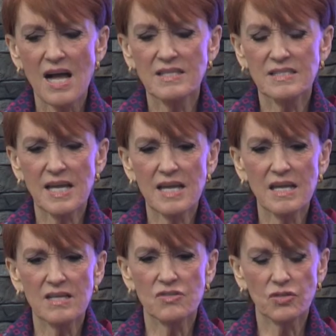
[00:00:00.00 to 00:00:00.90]
I'd say
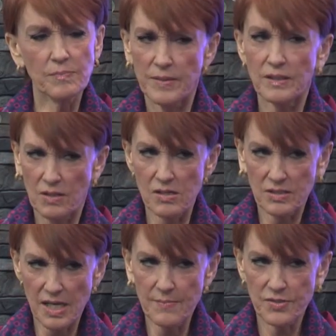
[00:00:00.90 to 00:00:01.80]
it took me a long
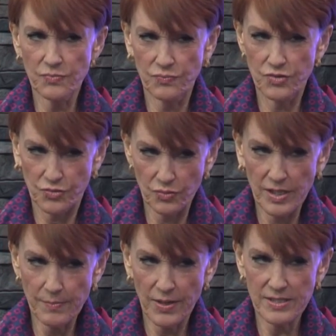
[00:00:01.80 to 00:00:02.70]
time to
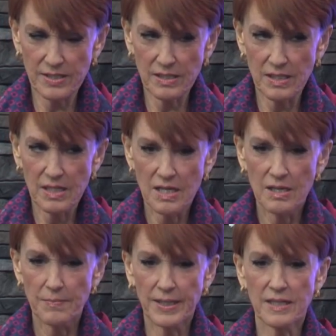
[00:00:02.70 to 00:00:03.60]
truly embrace it,
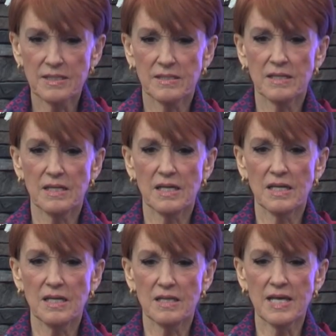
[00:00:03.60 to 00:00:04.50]
because
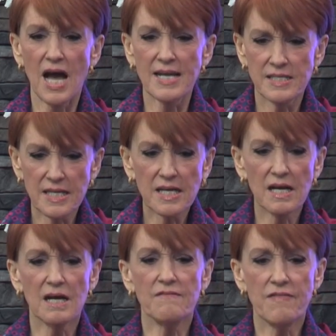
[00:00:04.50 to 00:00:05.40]
the
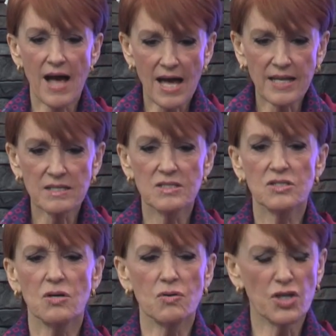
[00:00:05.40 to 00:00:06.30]
idea of that is
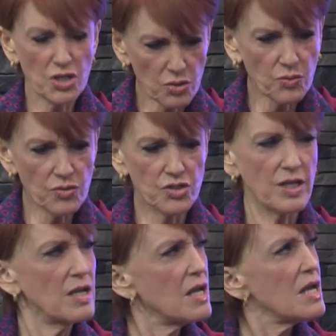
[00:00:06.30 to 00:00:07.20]
so huge
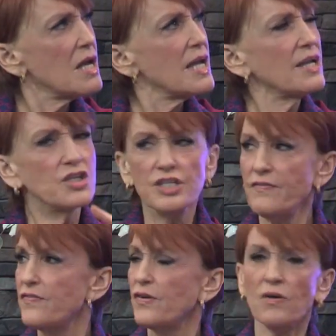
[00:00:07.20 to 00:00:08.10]
that it
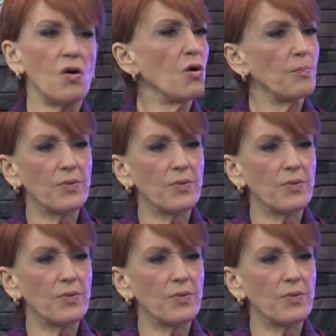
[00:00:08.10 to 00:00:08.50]
shifts your whole